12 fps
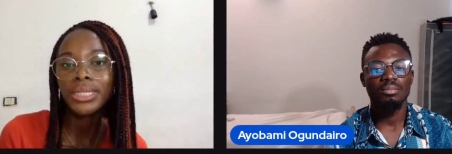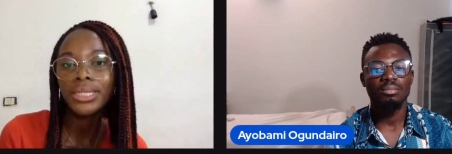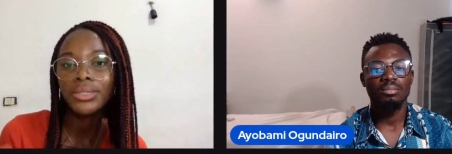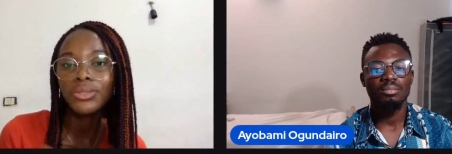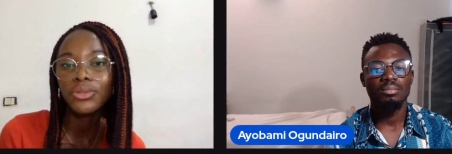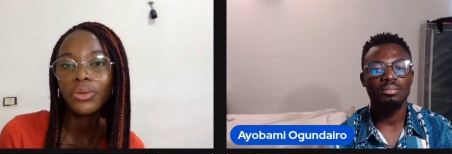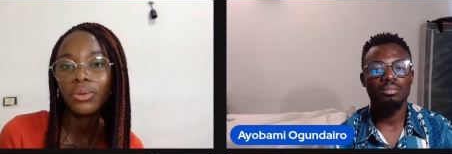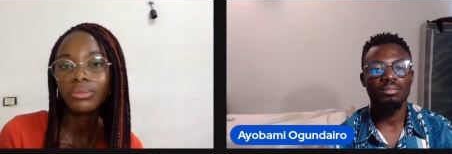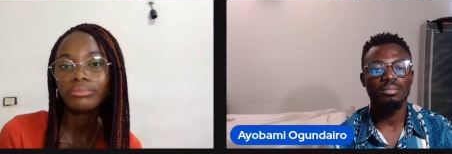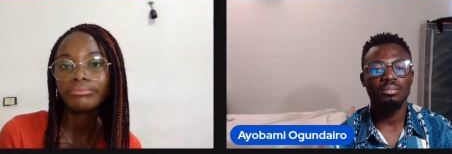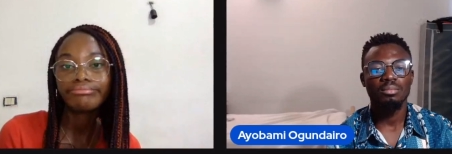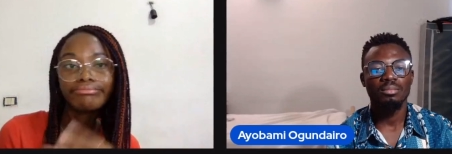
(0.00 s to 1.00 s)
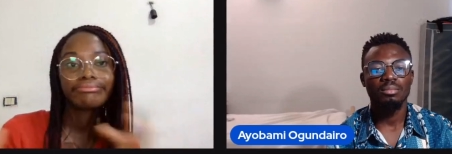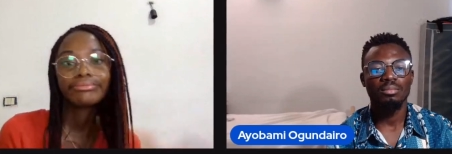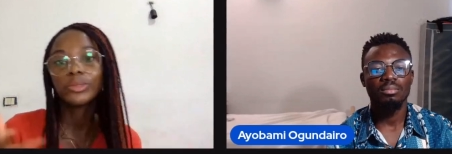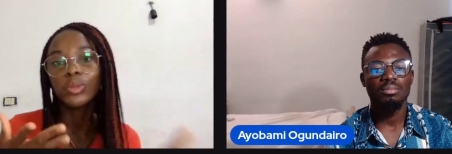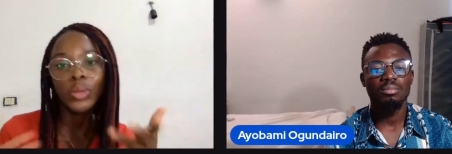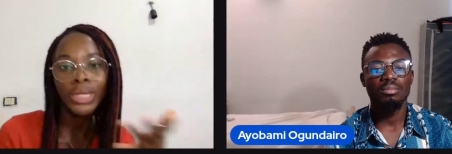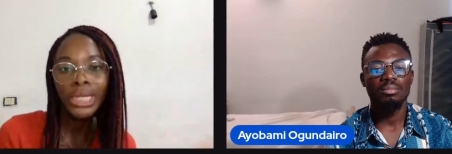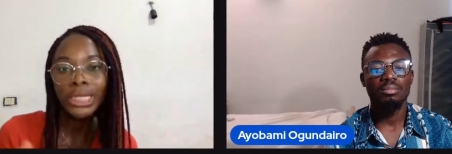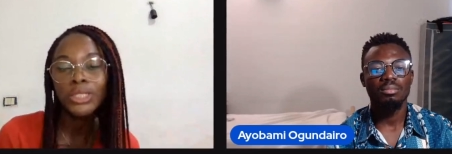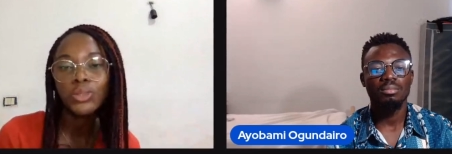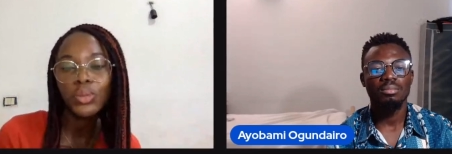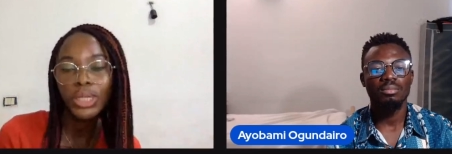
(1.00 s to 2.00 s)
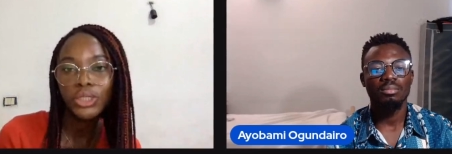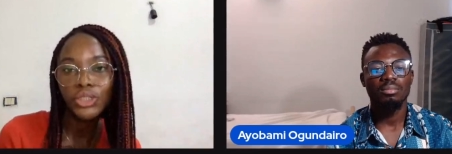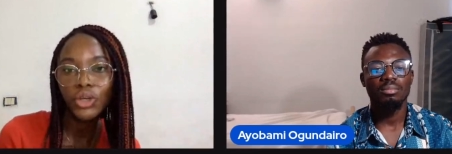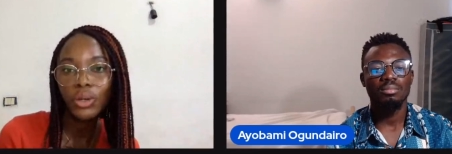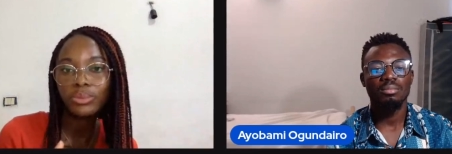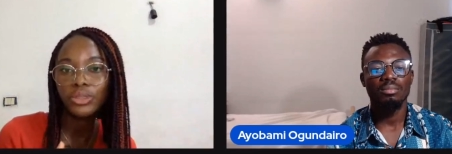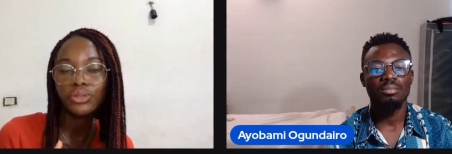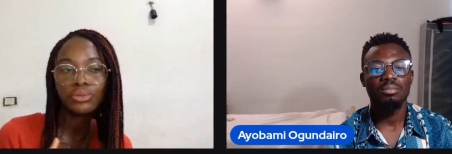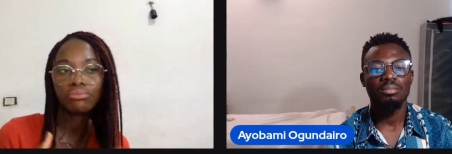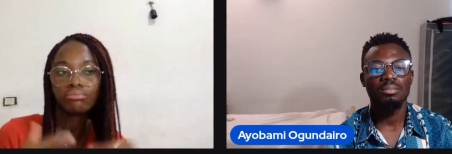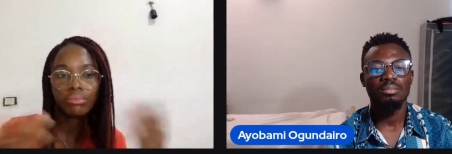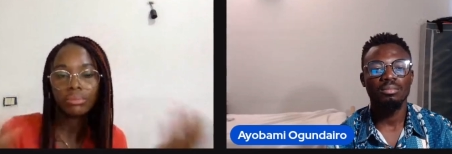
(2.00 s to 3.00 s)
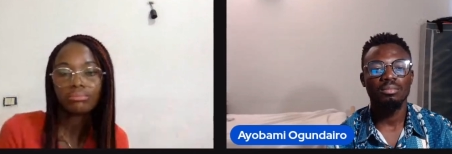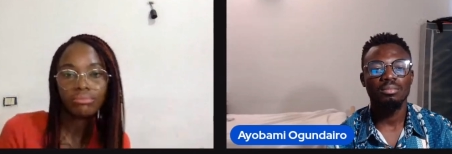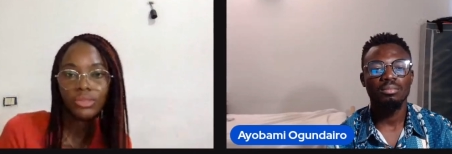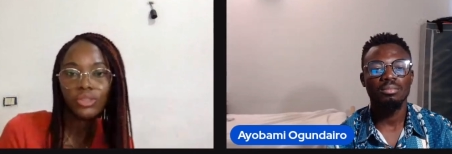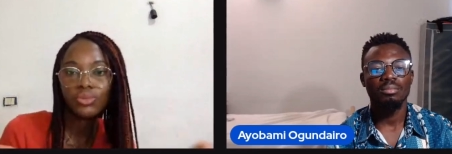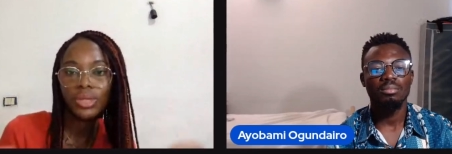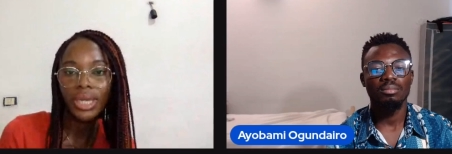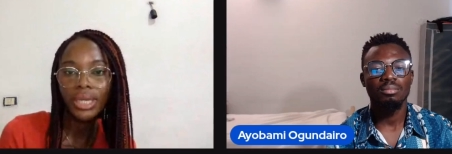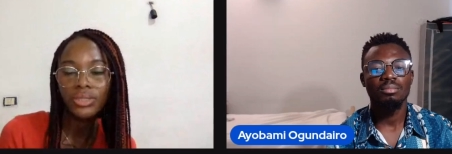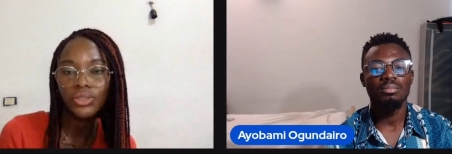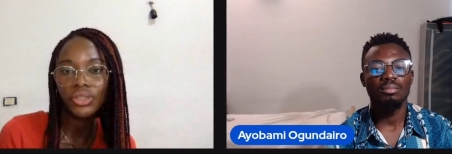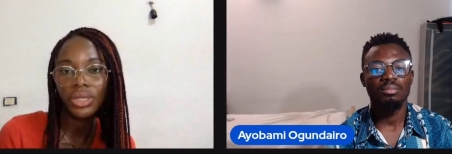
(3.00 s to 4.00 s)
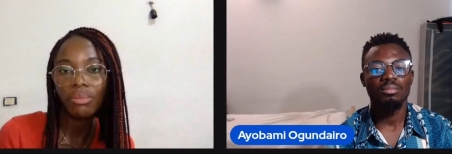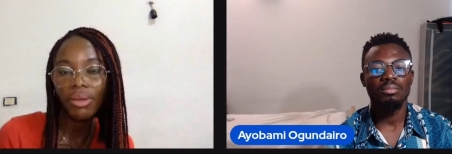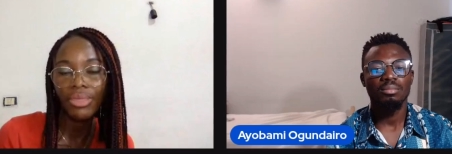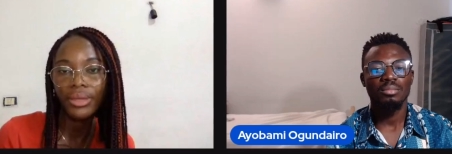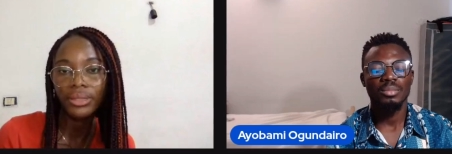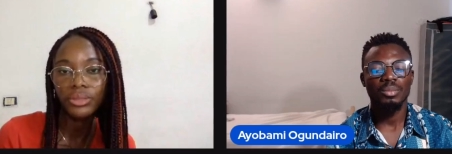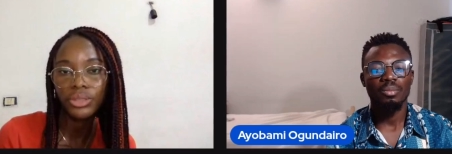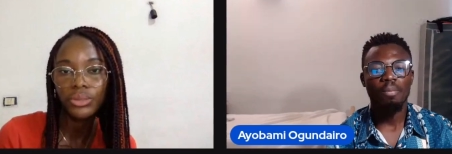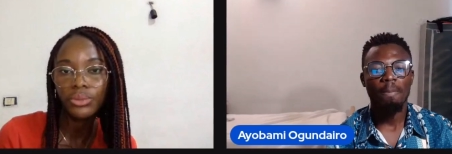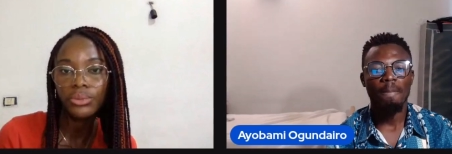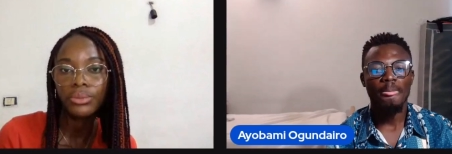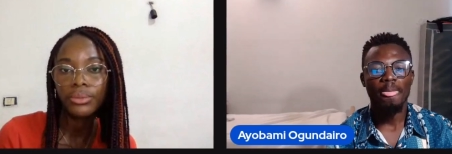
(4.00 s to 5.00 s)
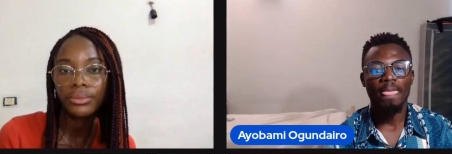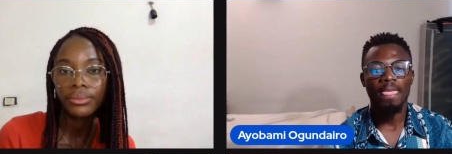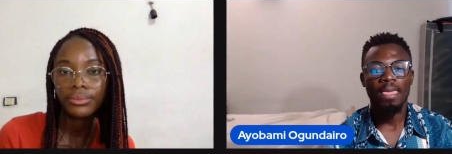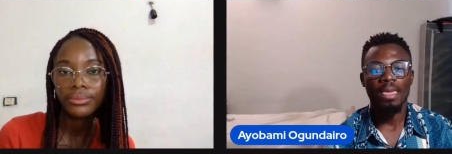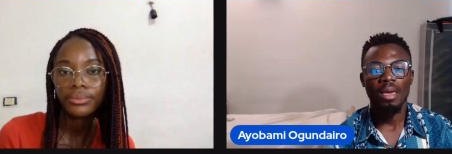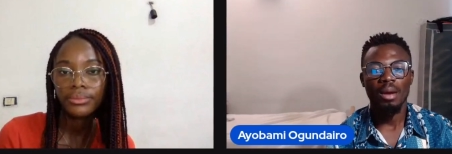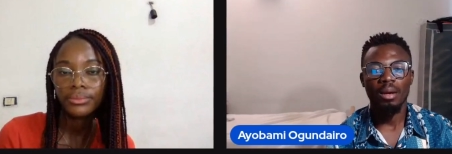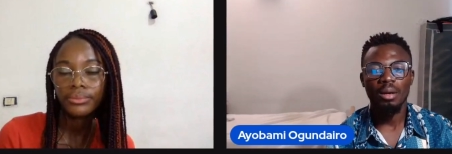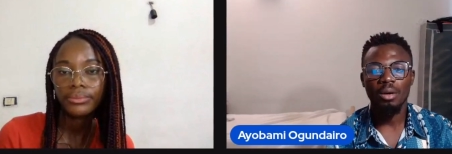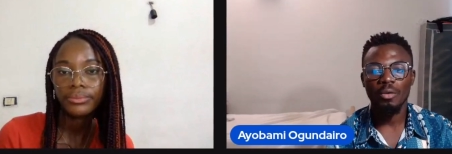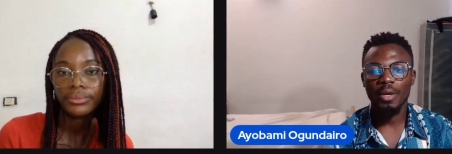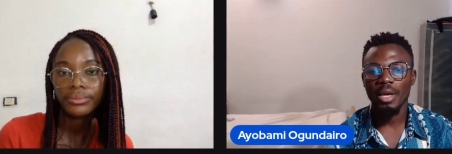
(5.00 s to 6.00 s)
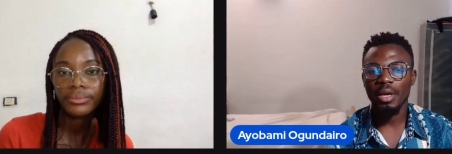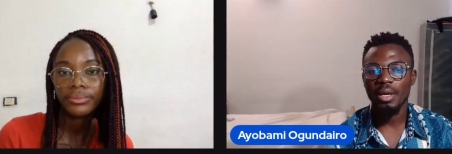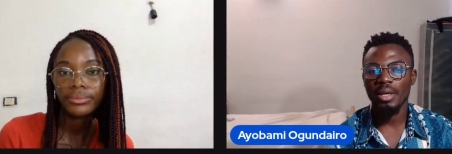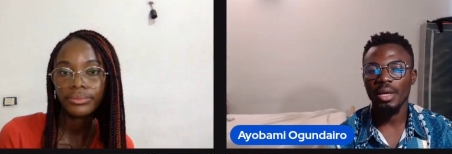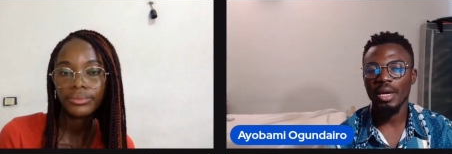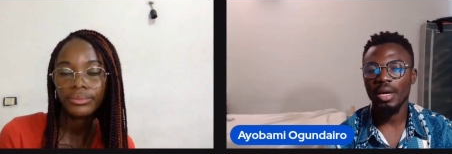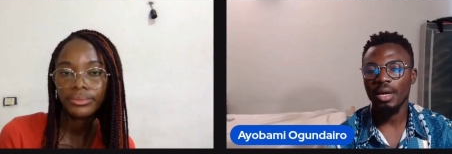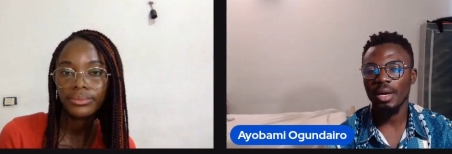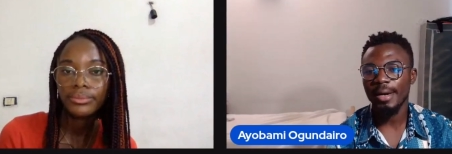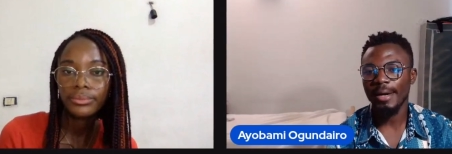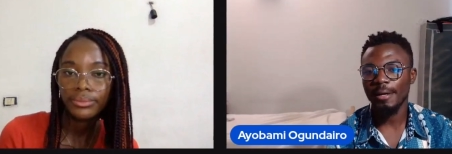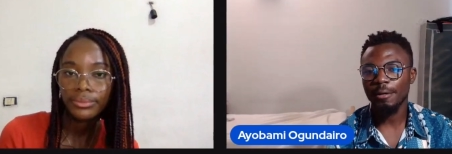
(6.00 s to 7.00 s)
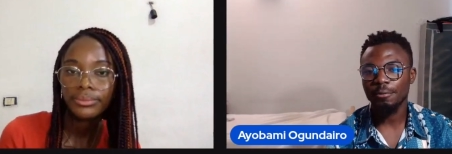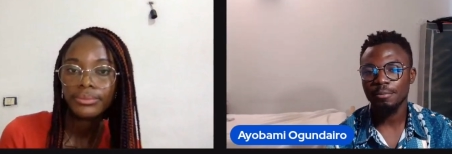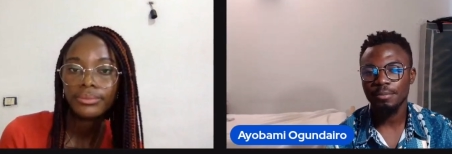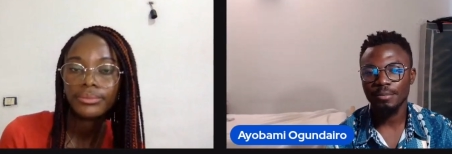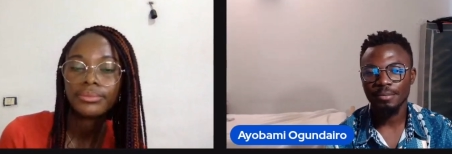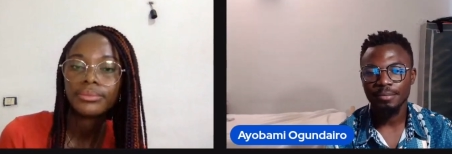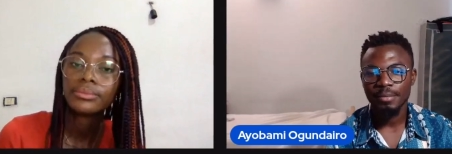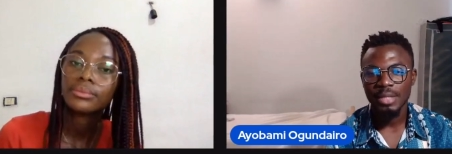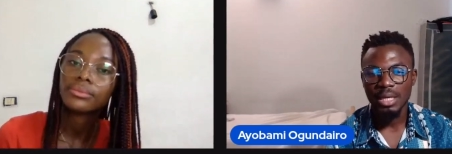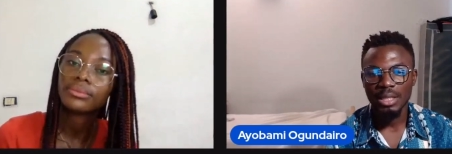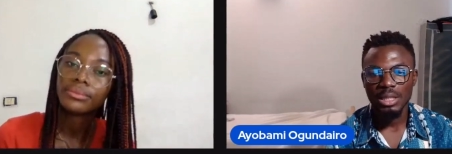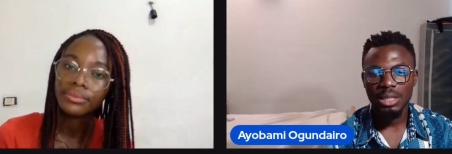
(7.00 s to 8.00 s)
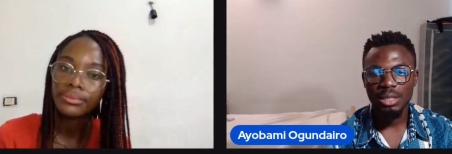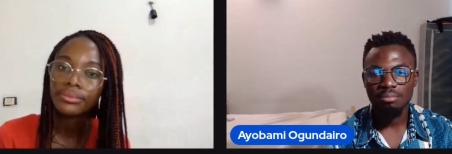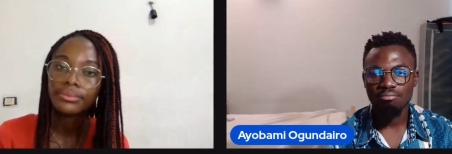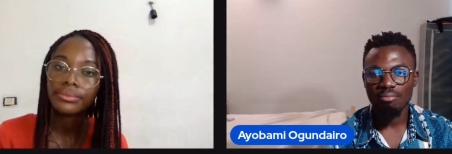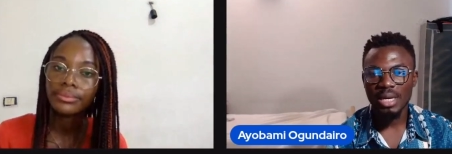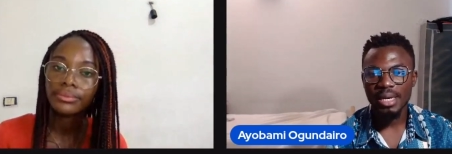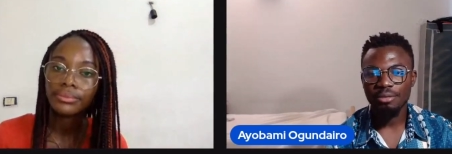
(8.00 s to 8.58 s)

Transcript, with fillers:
Speaker 1: you know, doing any student job? Do you, do you care to share about that too?
Speaker 2: Okay, yeah. Um, in my